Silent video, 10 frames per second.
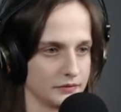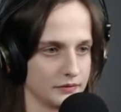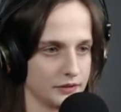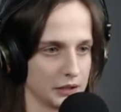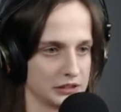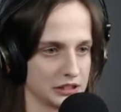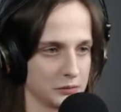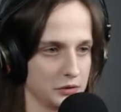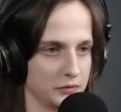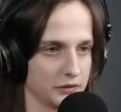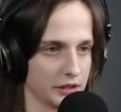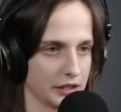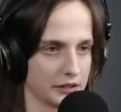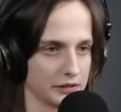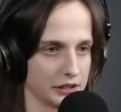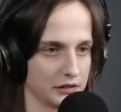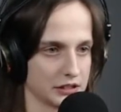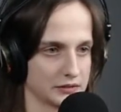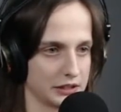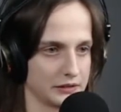Now he's gonna move? Okay, there we go, that's
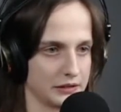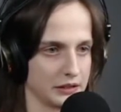fine.